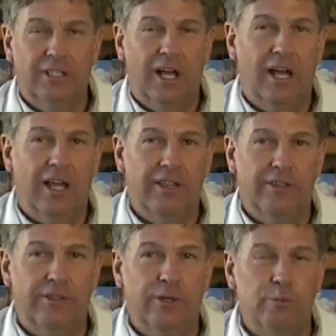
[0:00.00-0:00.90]

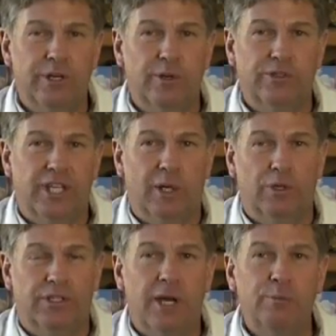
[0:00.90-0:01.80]
They're minerals that were
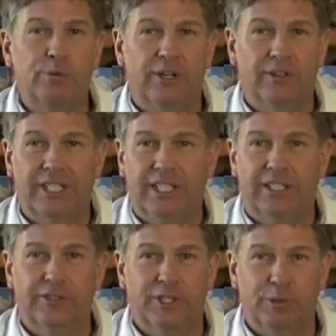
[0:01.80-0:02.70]
temporarily
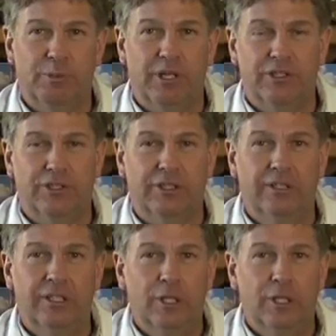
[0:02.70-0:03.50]
in suspension,